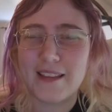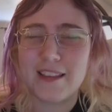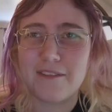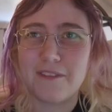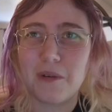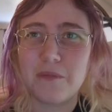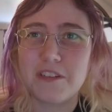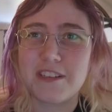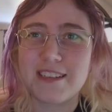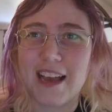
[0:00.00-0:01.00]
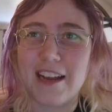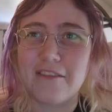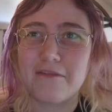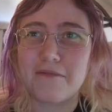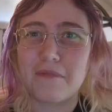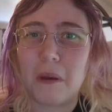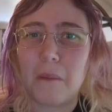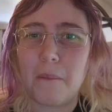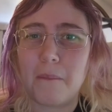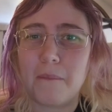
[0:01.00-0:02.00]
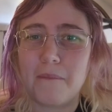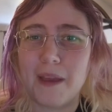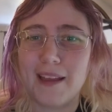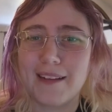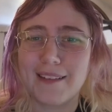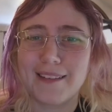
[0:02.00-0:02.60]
films just kind of they